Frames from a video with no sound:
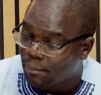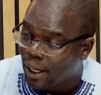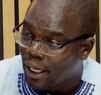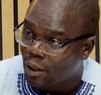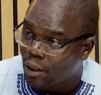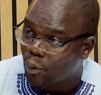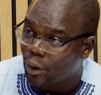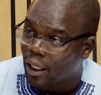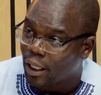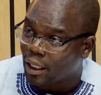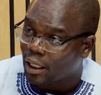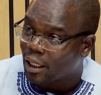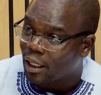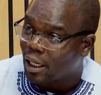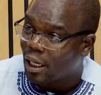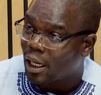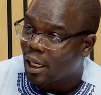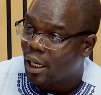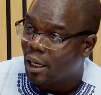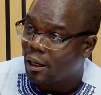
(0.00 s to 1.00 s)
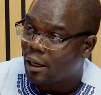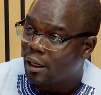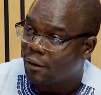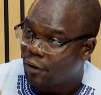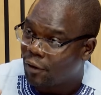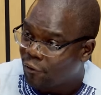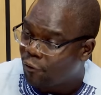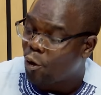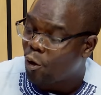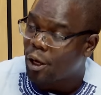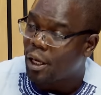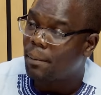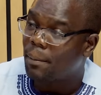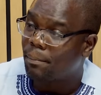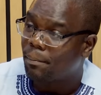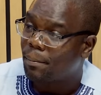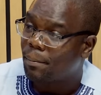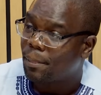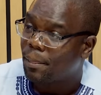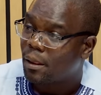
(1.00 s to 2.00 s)
by the way, even for
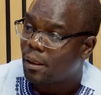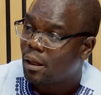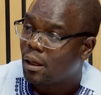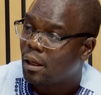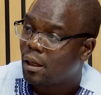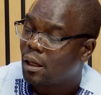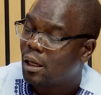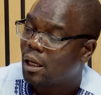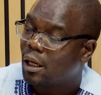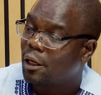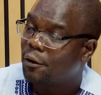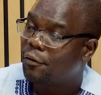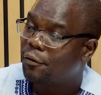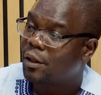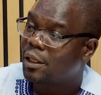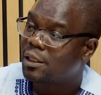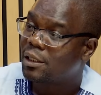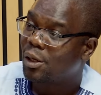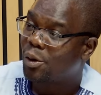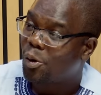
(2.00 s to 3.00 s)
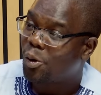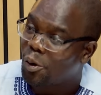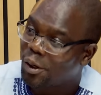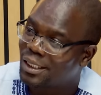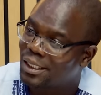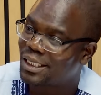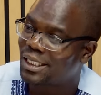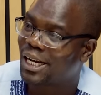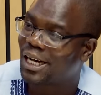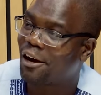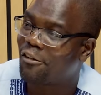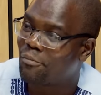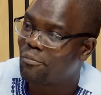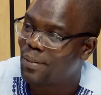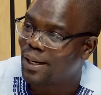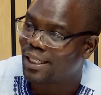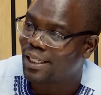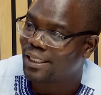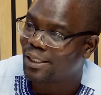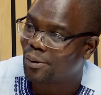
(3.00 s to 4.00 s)
him, if there's a coalition
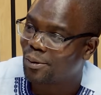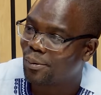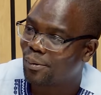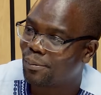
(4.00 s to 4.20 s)
government.